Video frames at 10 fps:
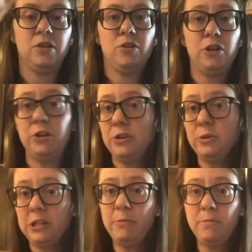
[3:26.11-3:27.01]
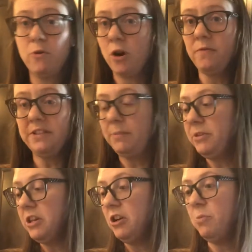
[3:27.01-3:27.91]
Or you can do a little bit more if it's up
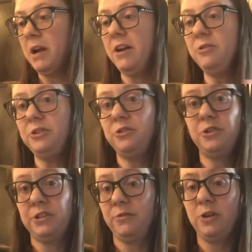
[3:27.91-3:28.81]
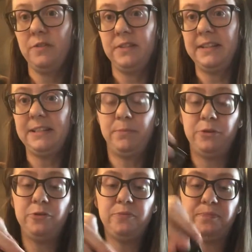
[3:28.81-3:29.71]
to you, but I usually do just 1/4 of a
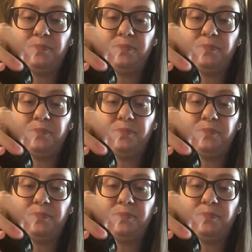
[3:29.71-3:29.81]
teaspoon.